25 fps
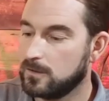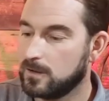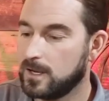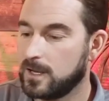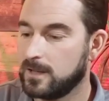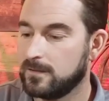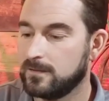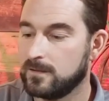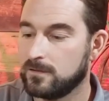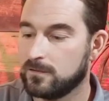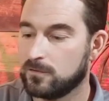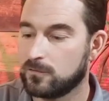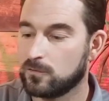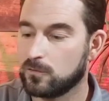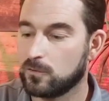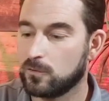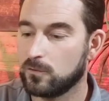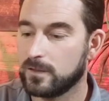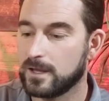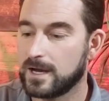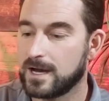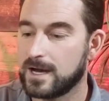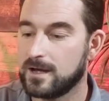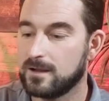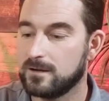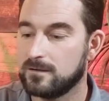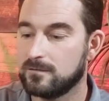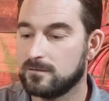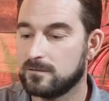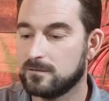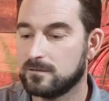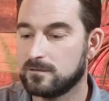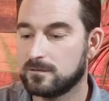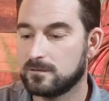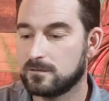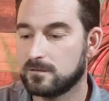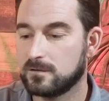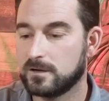and then throw that
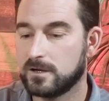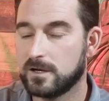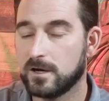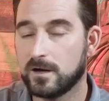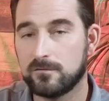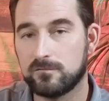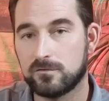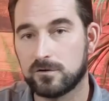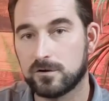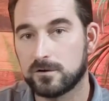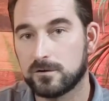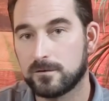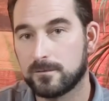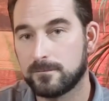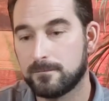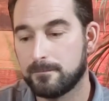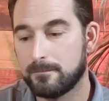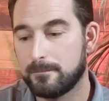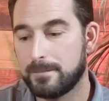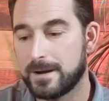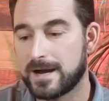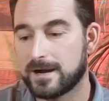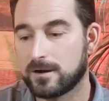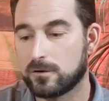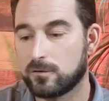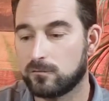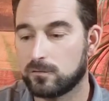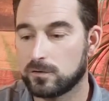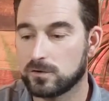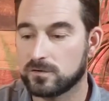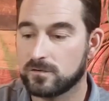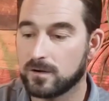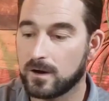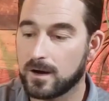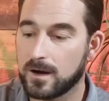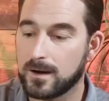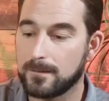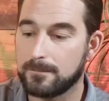cover back over
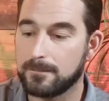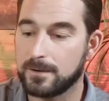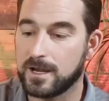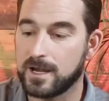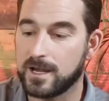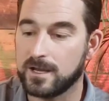top,